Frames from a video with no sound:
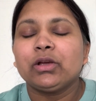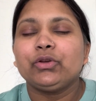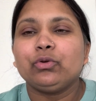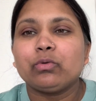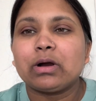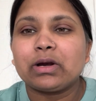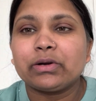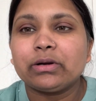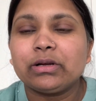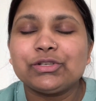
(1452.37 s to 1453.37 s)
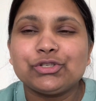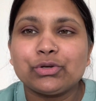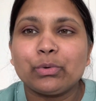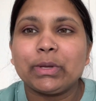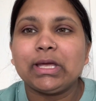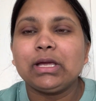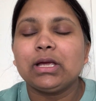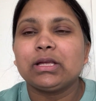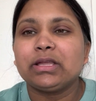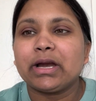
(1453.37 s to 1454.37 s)
you are showing
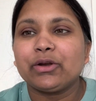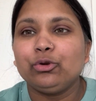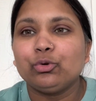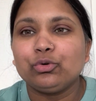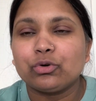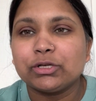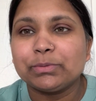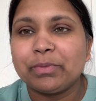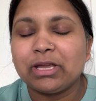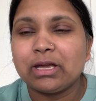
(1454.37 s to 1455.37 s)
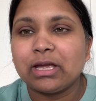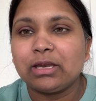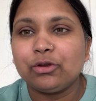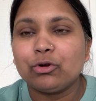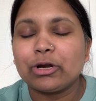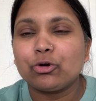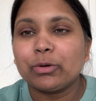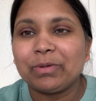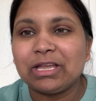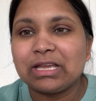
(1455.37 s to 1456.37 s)
that you are not
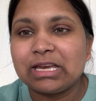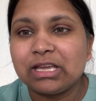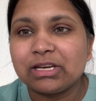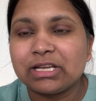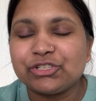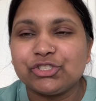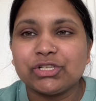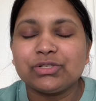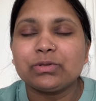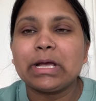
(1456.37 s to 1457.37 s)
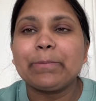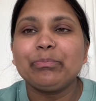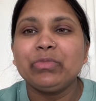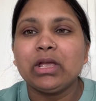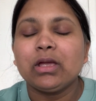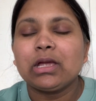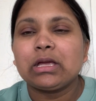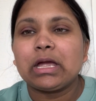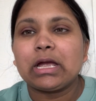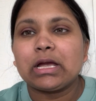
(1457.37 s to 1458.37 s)
paying any attention to them,
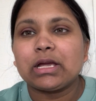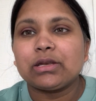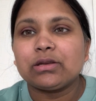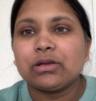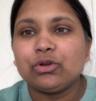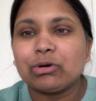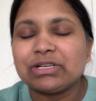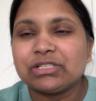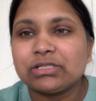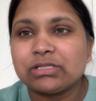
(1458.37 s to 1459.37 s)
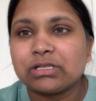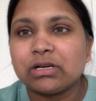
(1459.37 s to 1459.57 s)
and you are just